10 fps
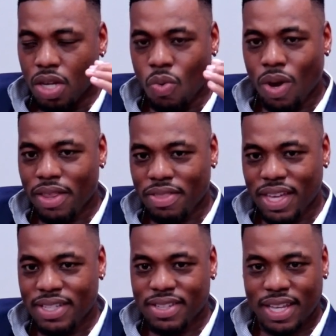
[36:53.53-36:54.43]
You know, one of the
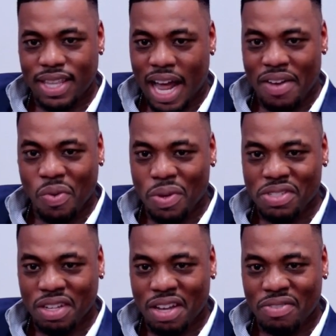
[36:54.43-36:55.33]
things that, that I've
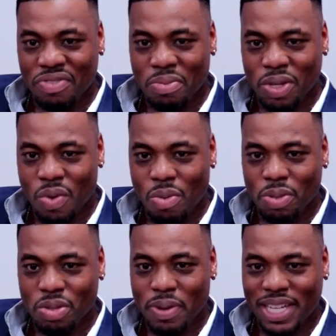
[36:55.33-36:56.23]
always loved from a quote
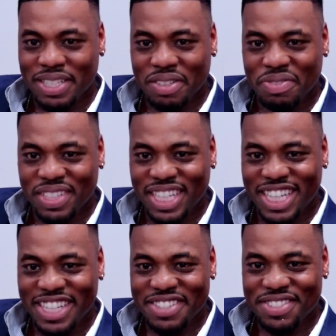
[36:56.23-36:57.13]
perspective
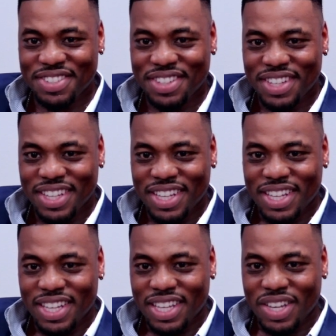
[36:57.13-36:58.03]
is,
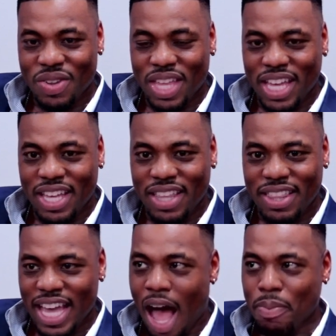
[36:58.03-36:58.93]
you know, the
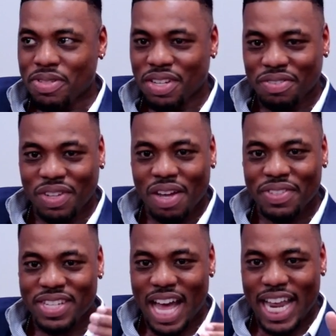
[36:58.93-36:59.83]
the opposite of love
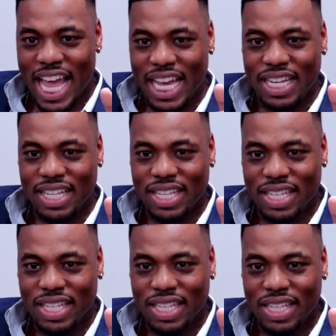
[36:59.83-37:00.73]
is not hate.
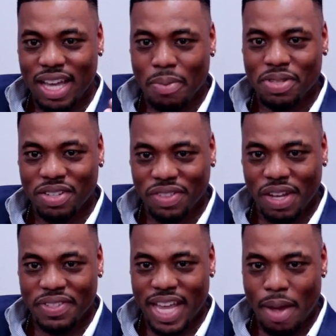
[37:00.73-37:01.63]
The opposite of
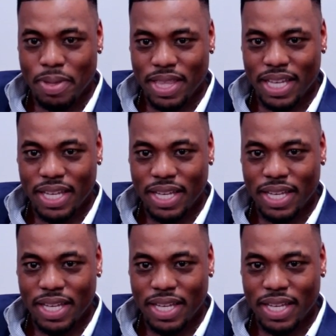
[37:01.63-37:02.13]
love is apathy. It's